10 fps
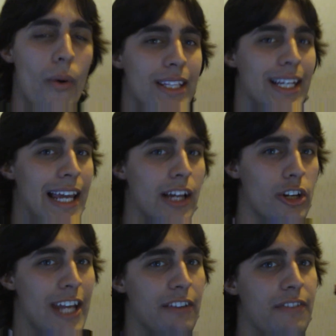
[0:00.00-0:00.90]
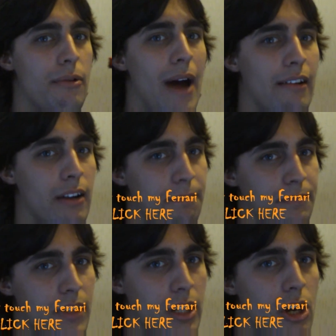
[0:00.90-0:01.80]
click on that Ferrari,
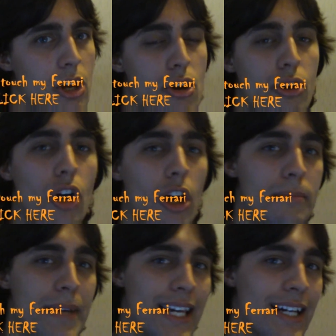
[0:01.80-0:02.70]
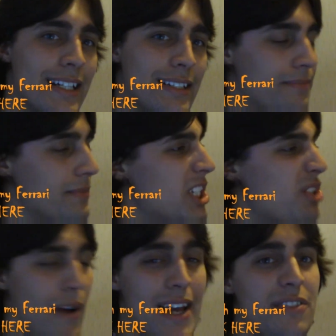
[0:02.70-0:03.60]
you're gonna be
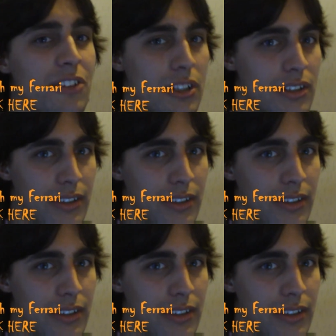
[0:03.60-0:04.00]
transferred